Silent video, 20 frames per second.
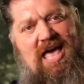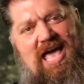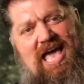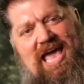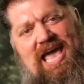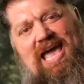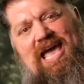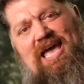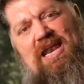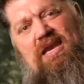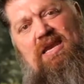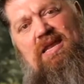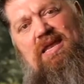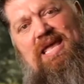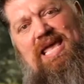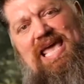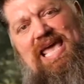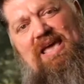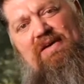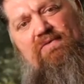And
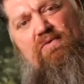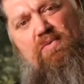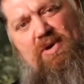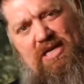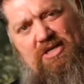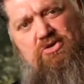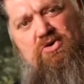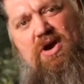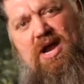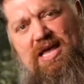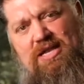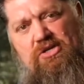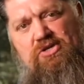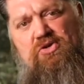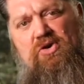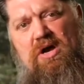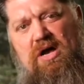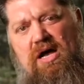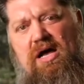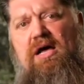if we try and
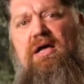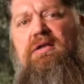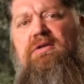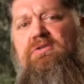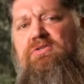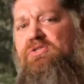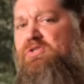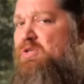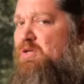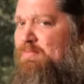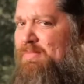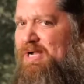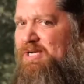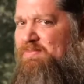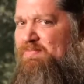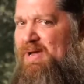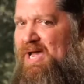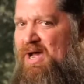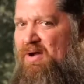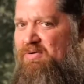draw too
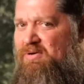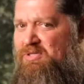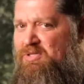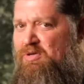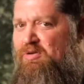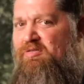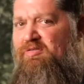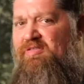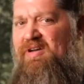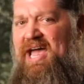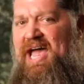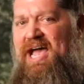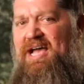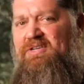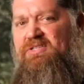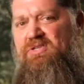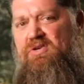much power too fast